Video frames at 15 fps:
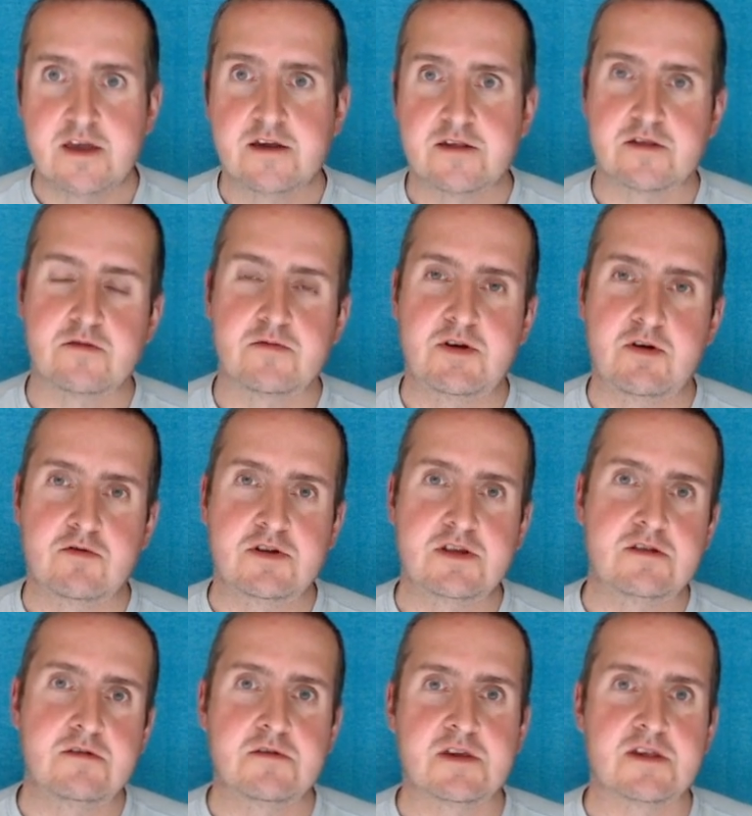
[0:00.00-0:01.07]
So we only
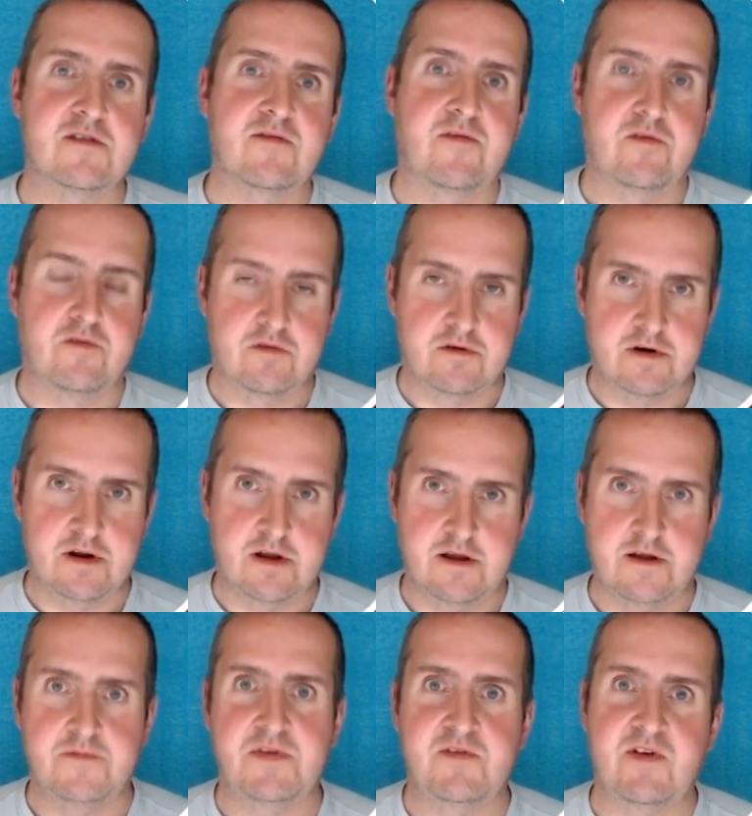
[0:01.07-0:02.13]
do this for
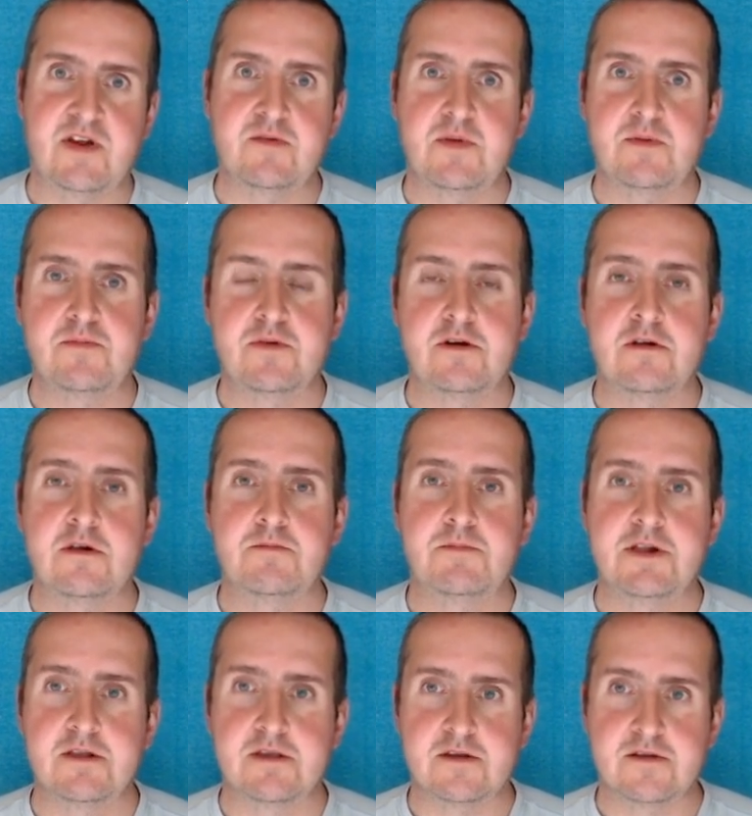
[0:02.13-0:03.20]
um, development
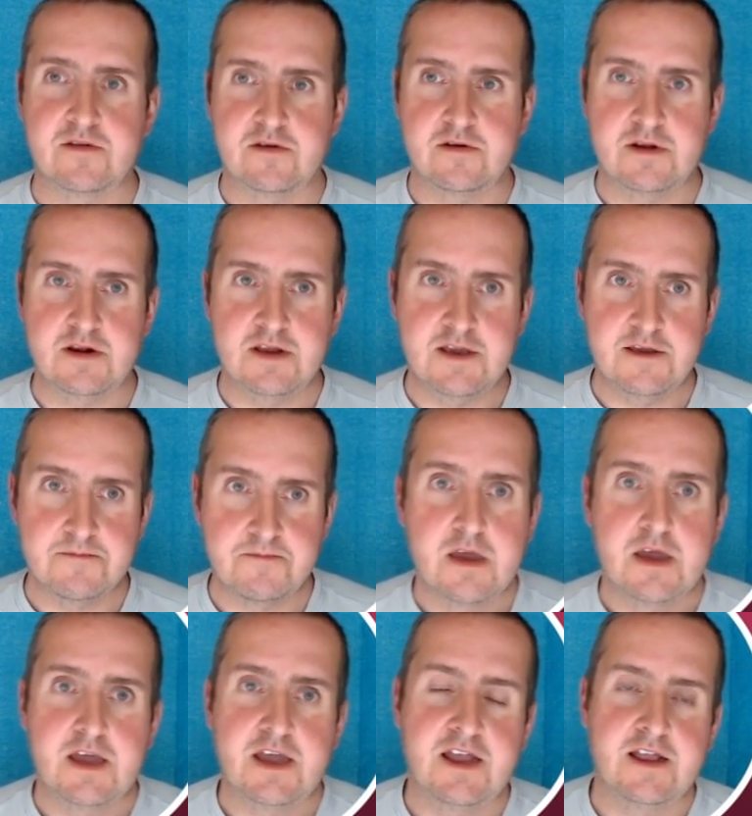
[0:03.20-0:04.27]
builds internally.
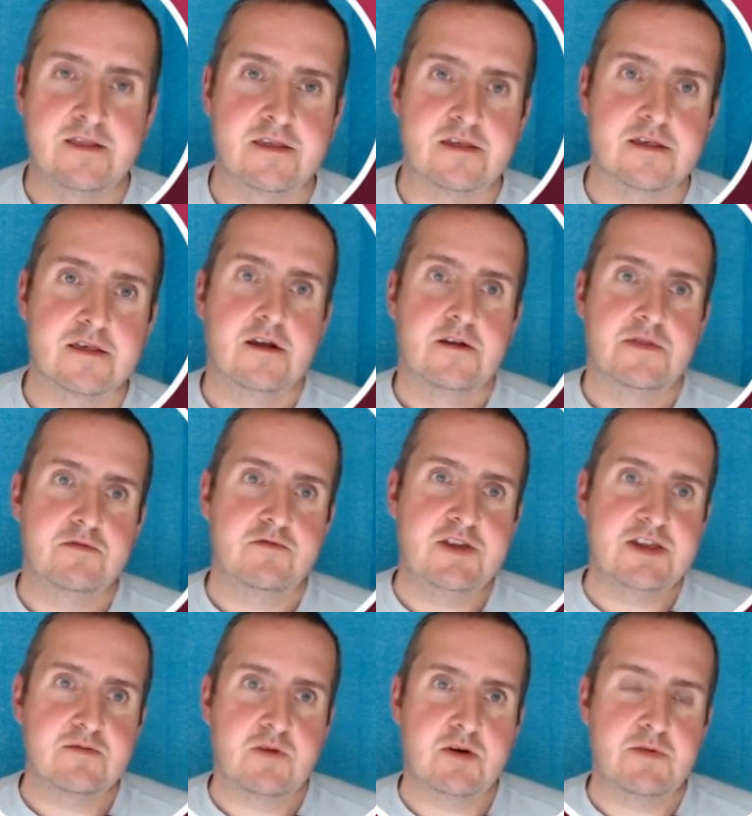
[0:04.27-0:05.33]
And the
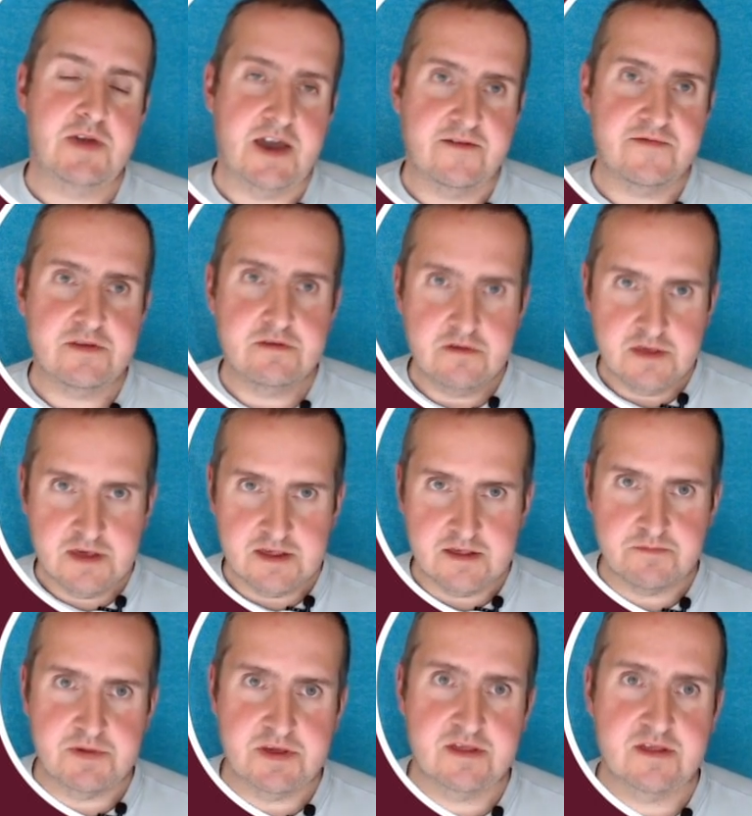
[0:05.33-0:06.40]
reason why we have to do this
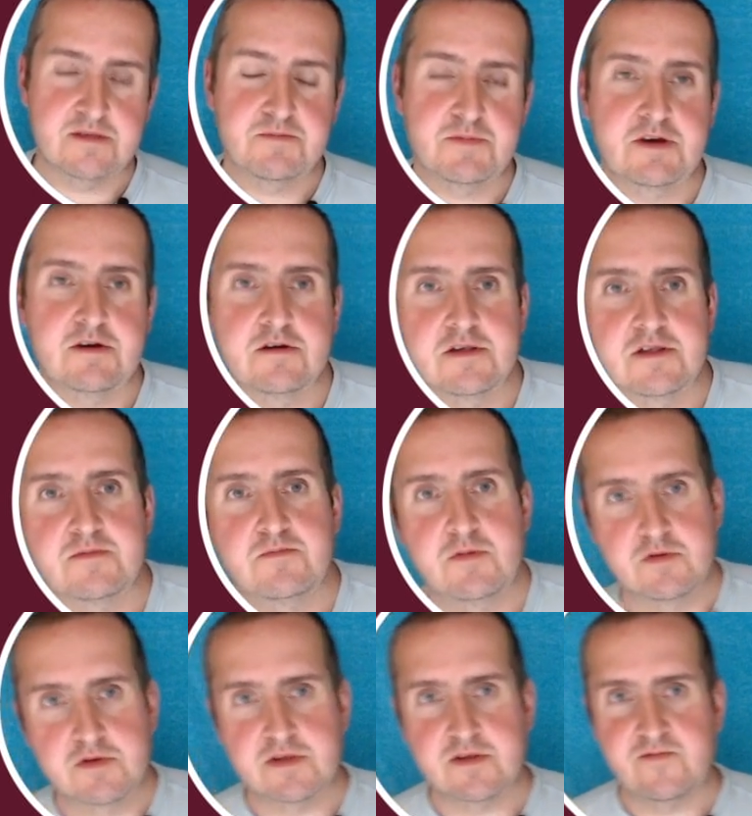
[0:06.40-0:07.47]
is because
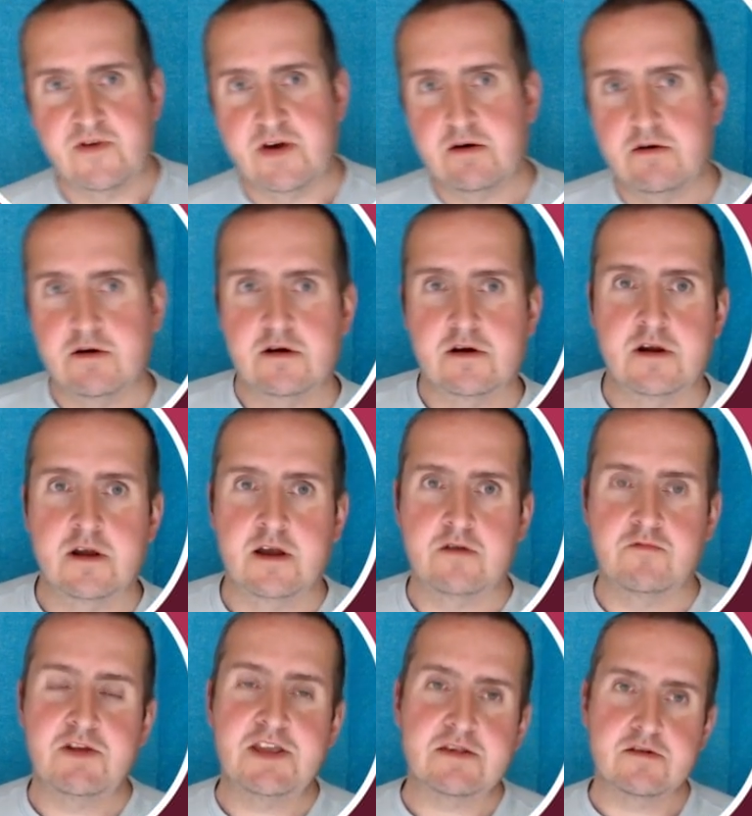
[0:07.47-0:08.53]
most of our uh,
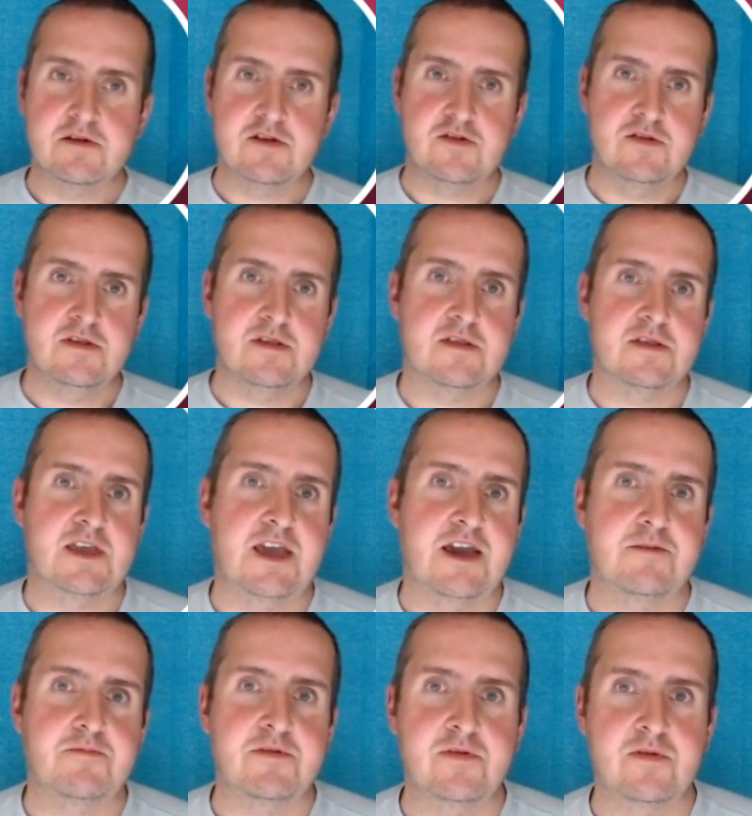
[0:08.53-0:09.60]
race conditions, they
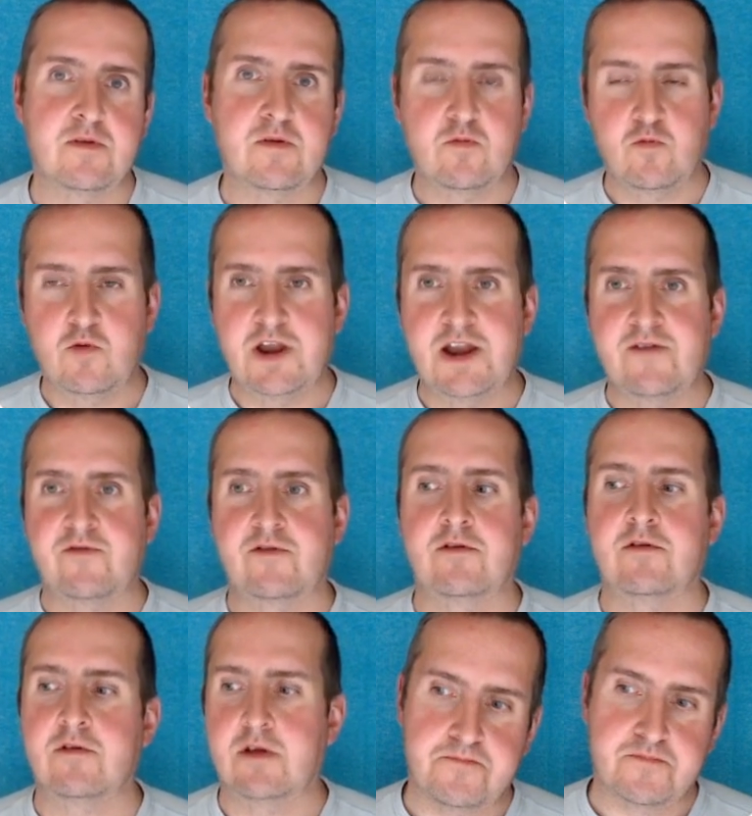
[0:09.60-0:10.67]
happen
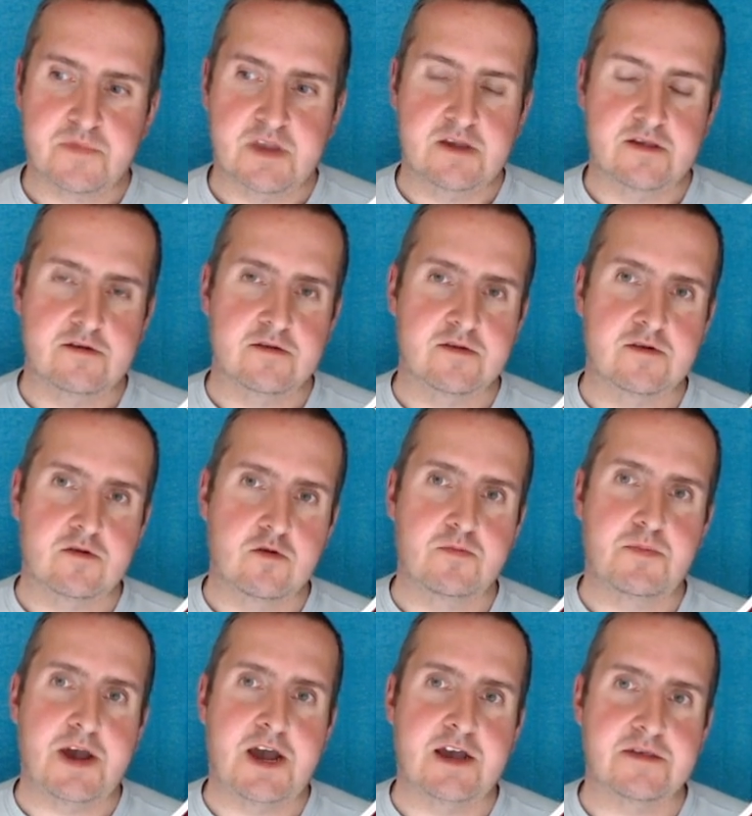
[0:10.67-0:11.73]
whenever a certain code
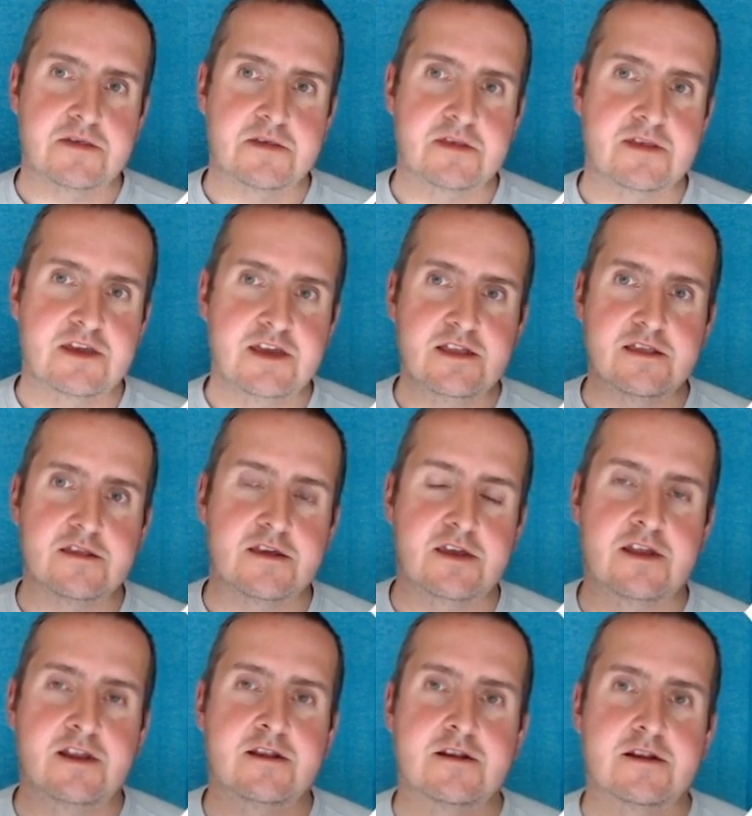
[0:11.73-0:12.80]
path is hit
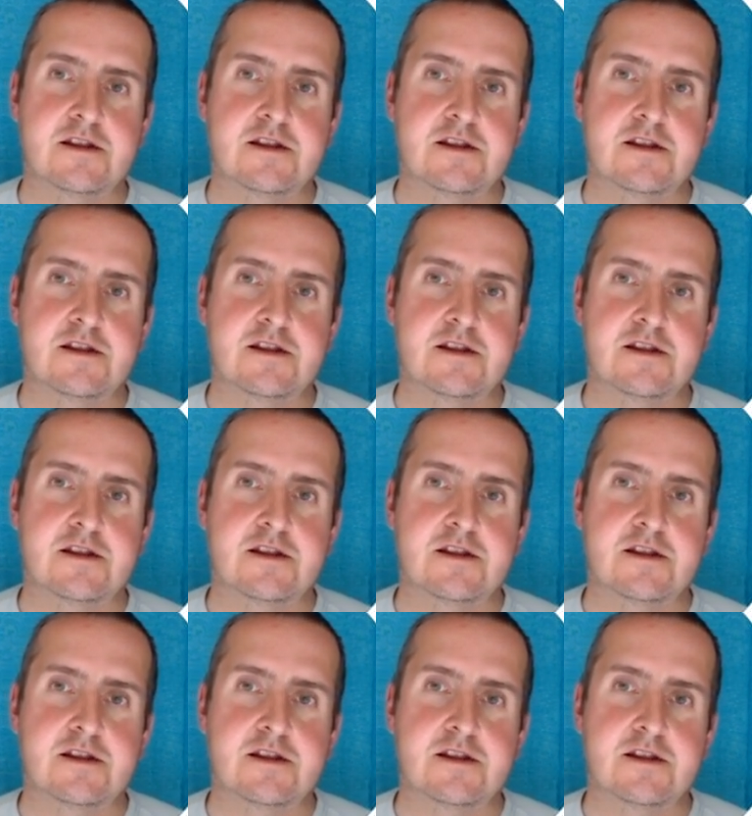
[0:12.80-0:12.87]
and